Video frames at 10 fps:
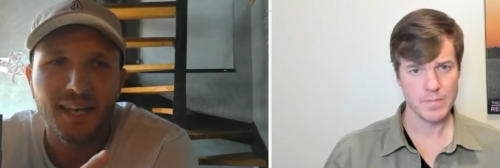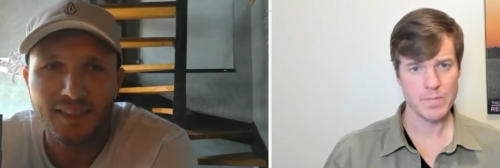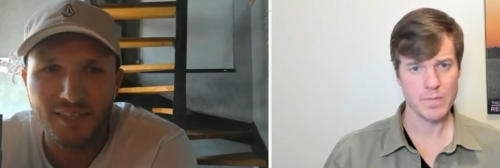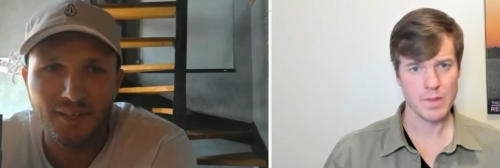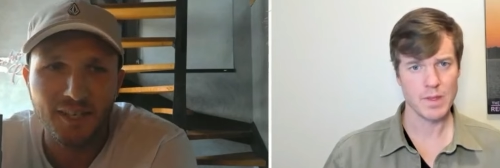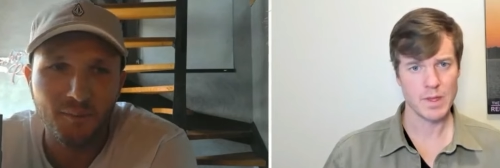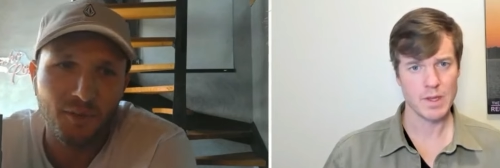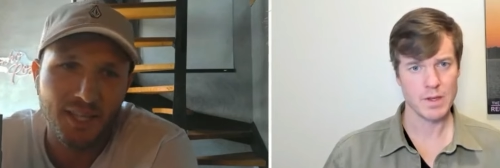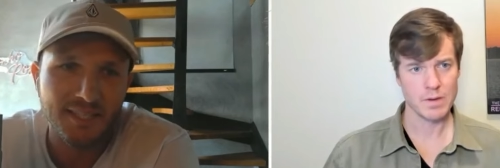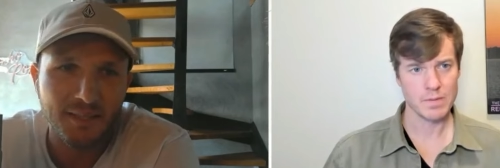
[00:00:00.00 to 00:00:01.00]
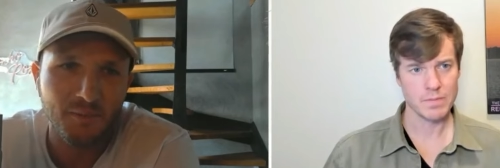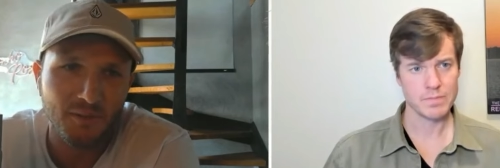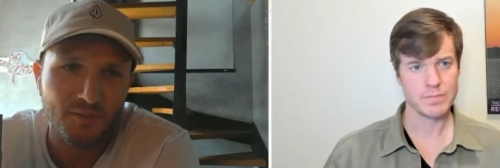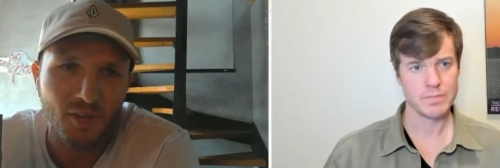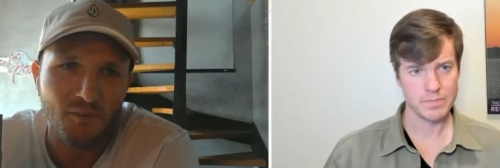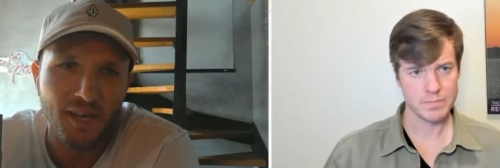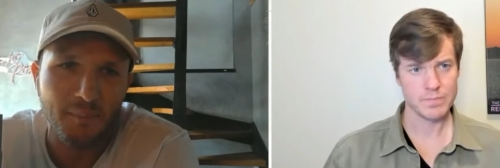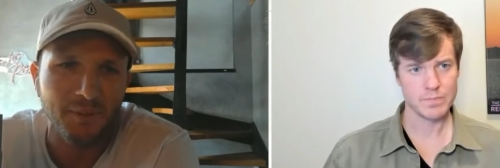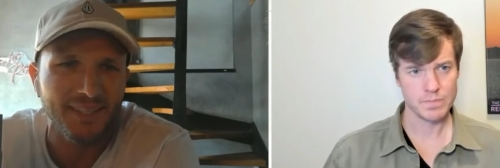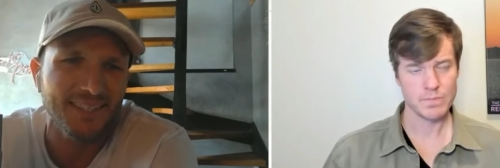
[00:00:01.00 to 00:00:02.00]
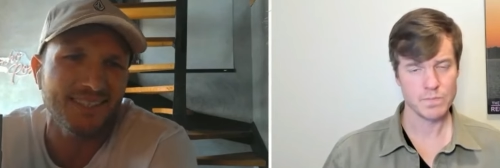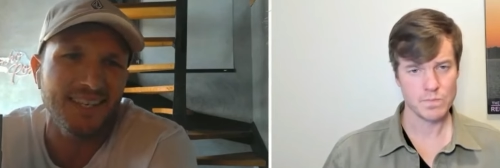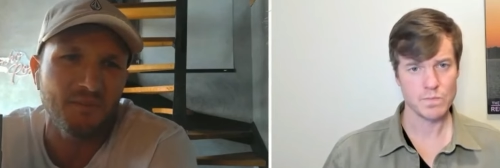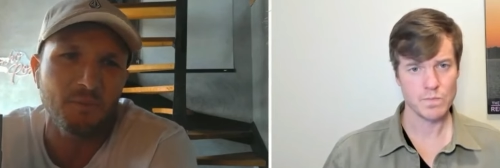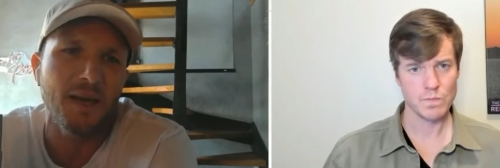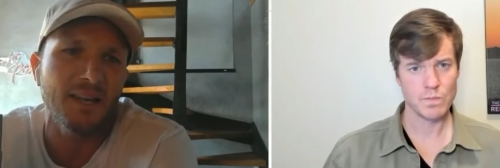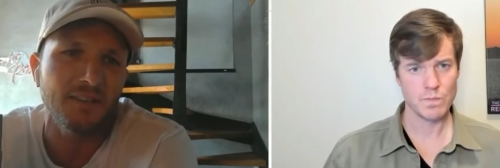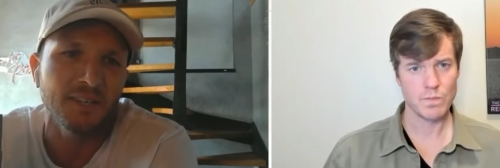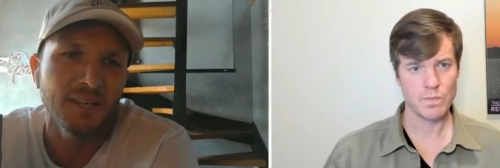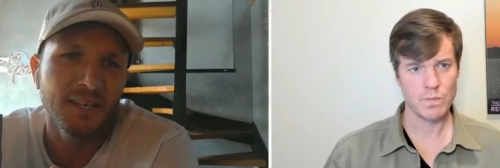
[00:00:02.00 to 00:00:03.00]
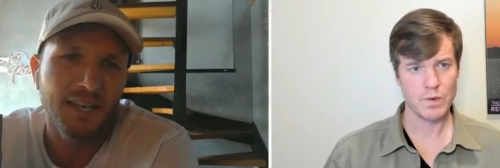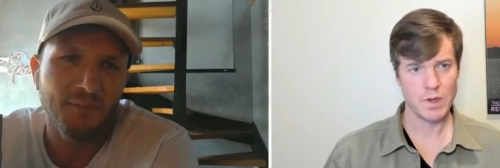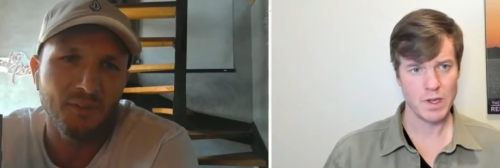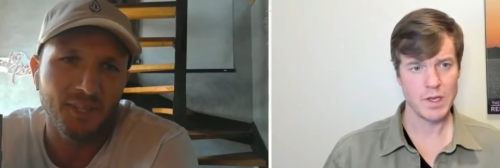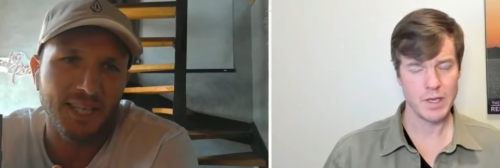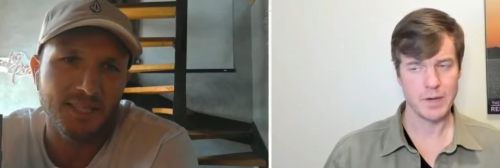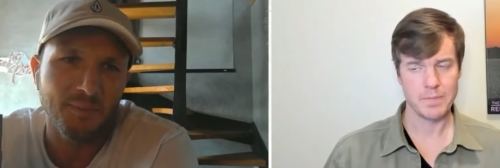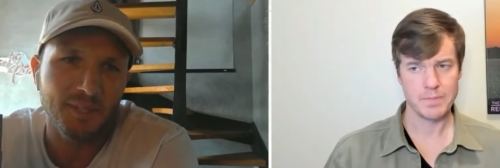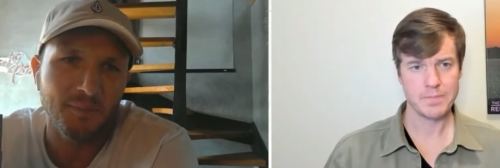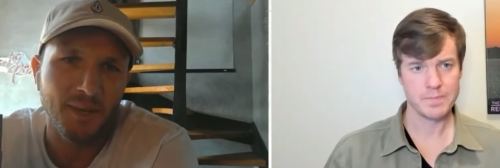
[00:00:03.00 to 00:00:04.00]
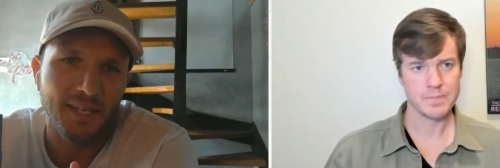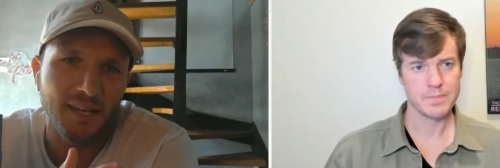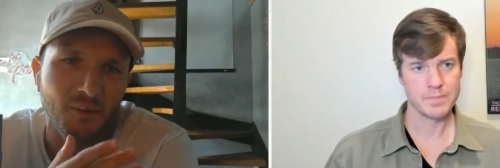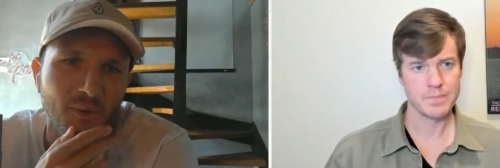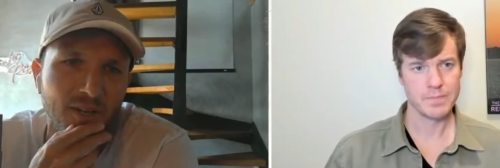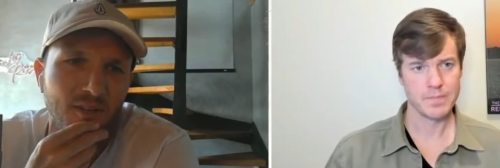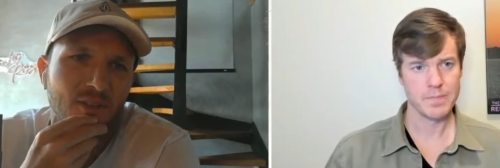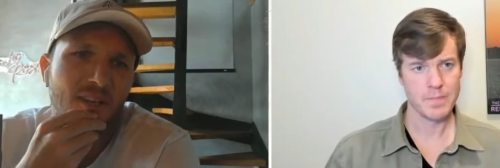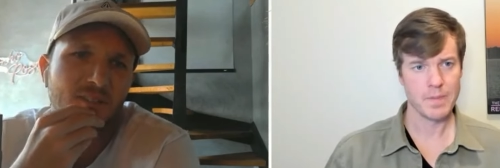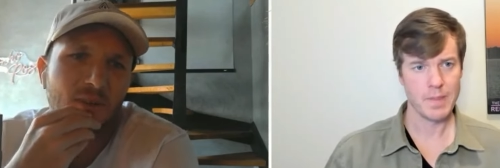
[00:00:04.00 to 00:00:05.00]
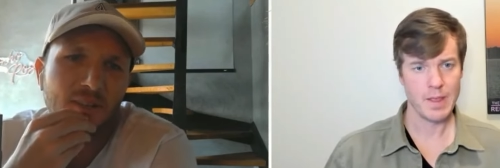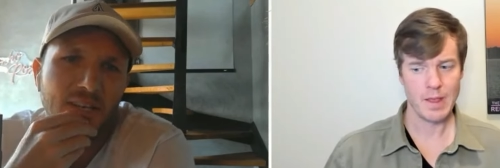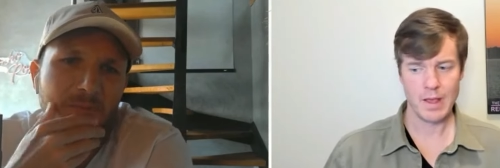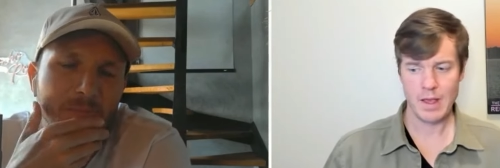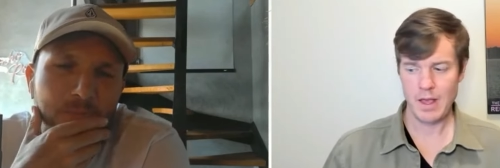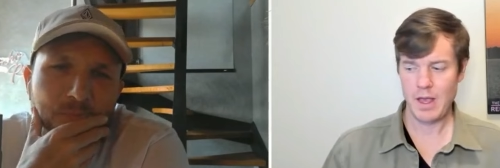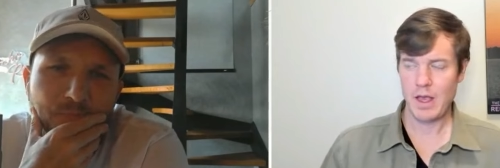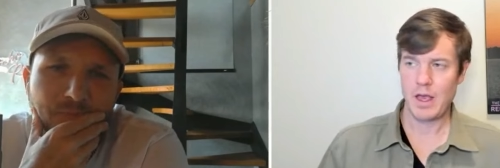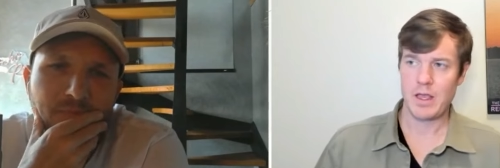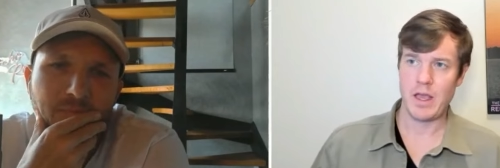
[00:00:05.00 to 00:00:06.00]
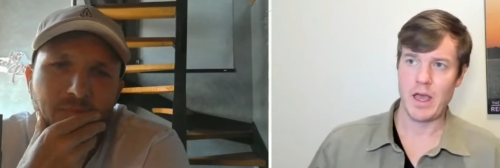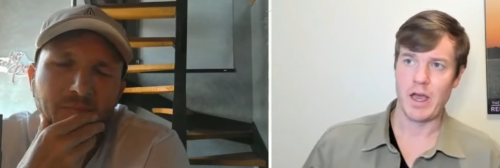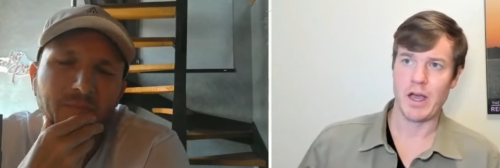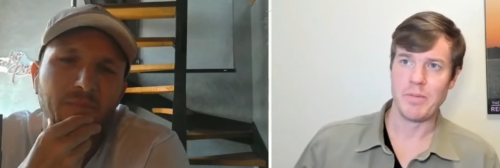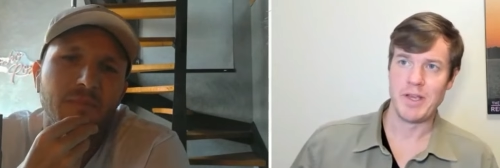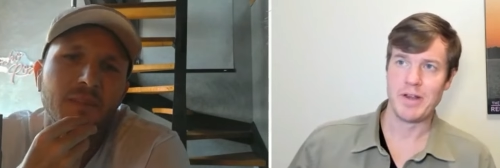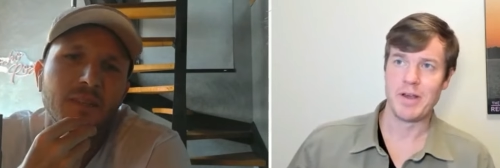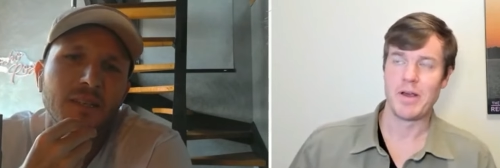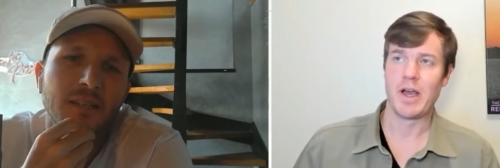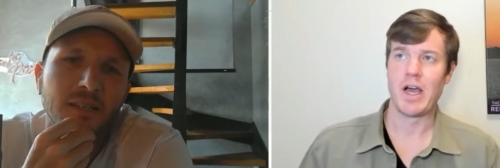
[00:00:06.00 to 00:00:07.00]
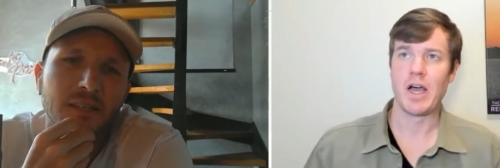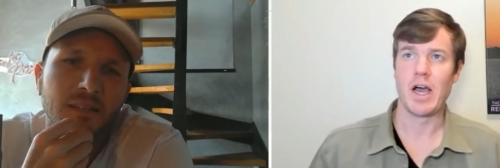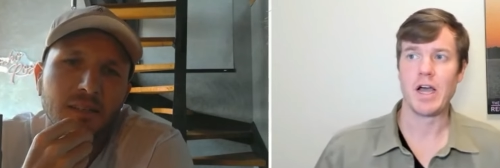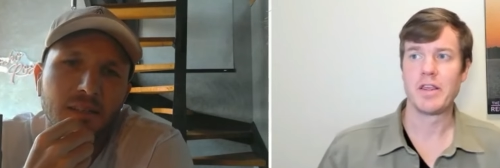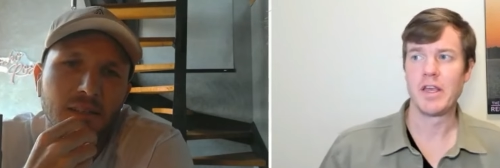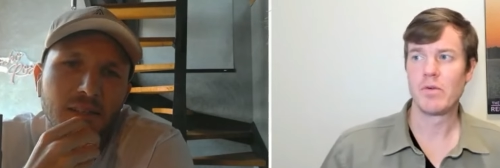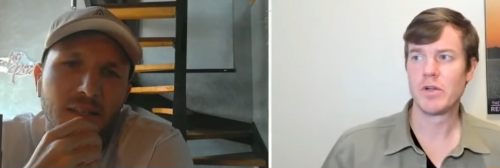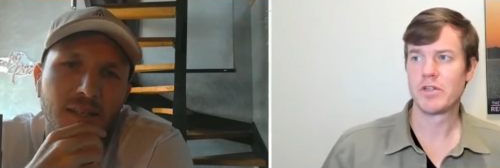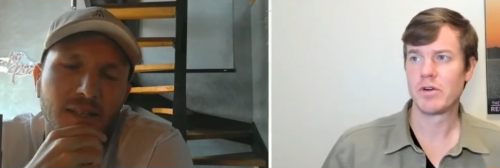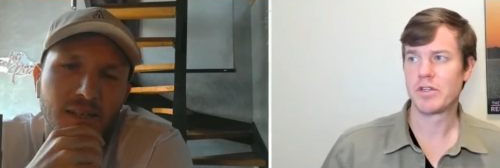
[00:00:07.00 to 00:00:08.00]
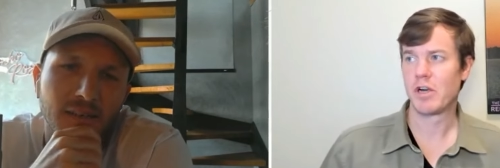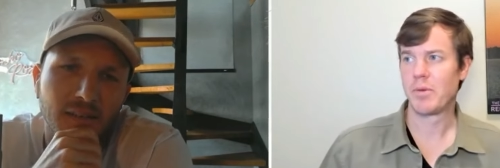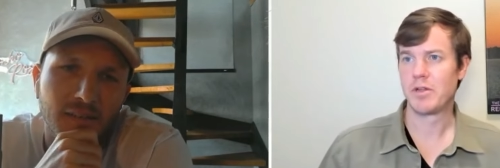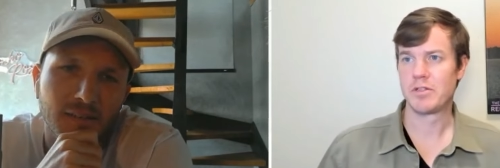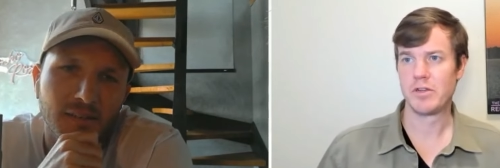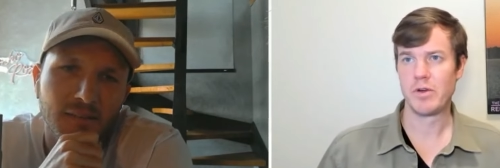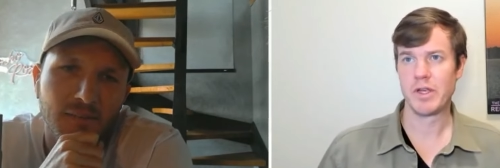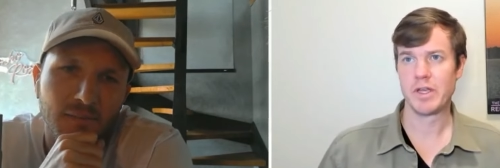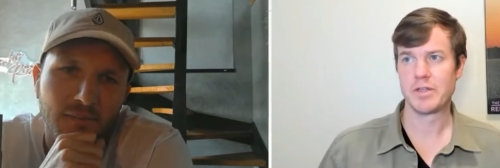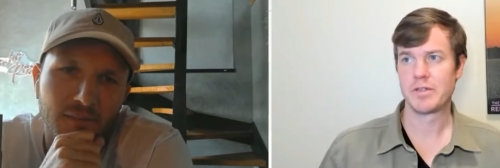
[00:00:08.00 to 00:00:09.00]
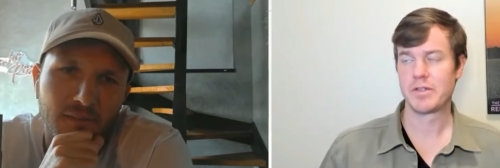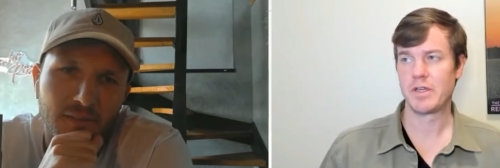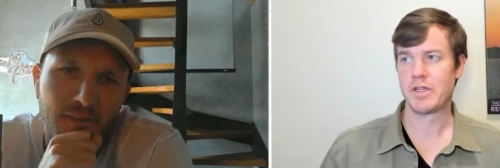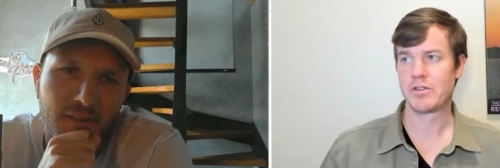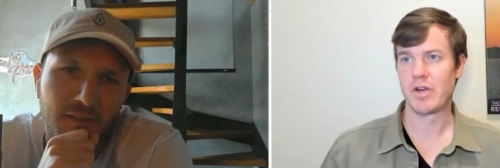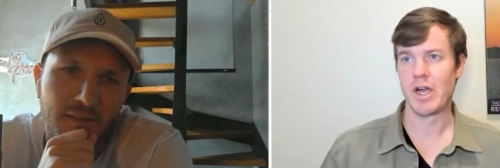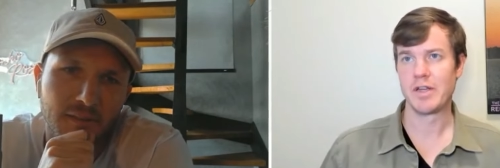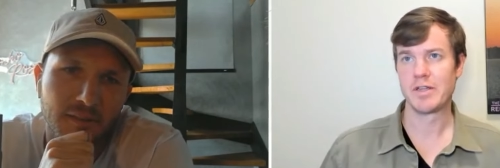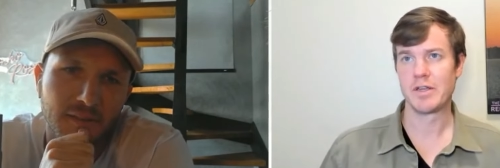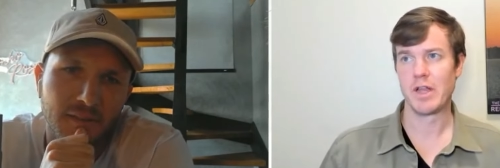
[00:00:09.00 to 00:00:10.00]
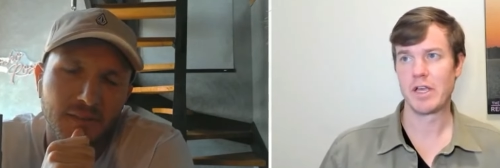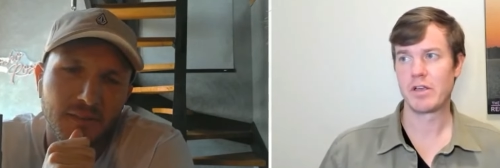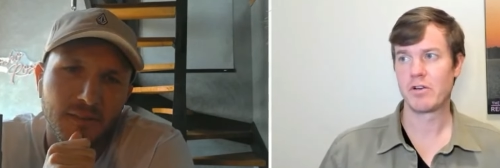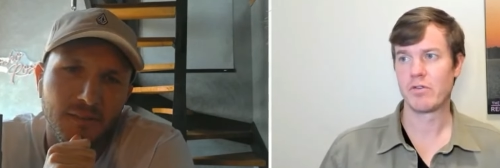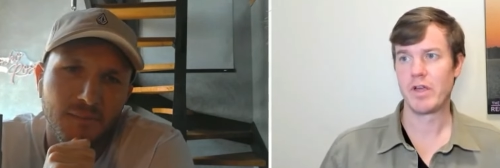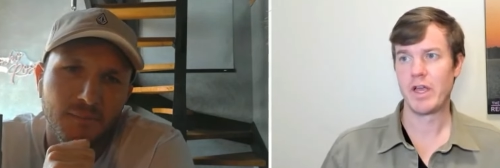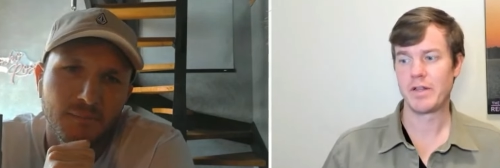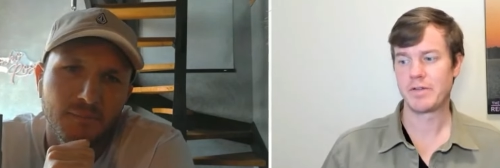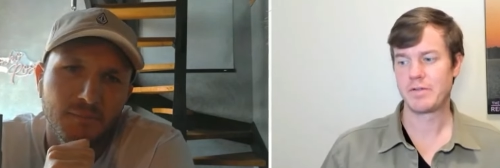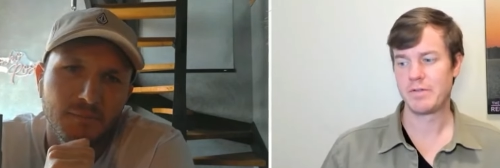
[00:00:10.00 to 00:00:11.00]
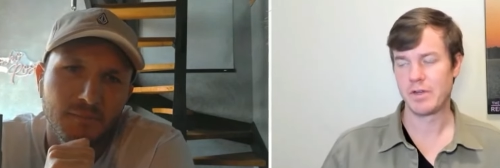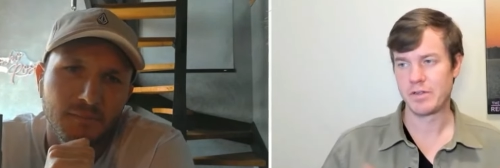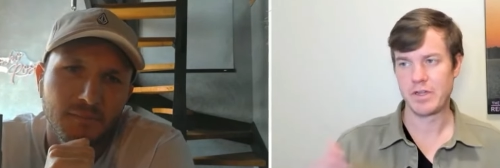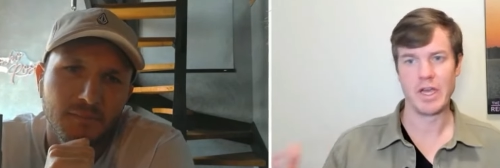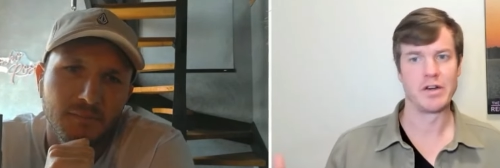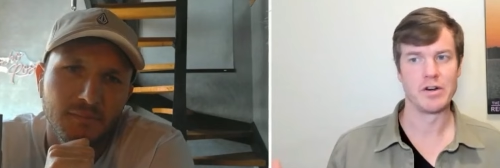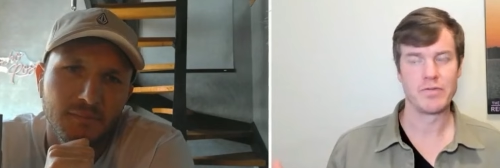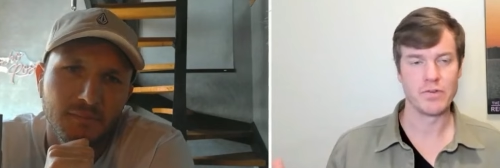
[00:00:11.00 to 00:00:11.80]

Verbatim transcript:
Speaker 1: Ethereum, well, they seem to have solved that, but like, does that even matter? And I feel like that's yep. a big debate now. What are your thoughts around that?
Speaker 2: Yeah, I mean, I, I think what Token Terminal is doing is is trying to like create a standard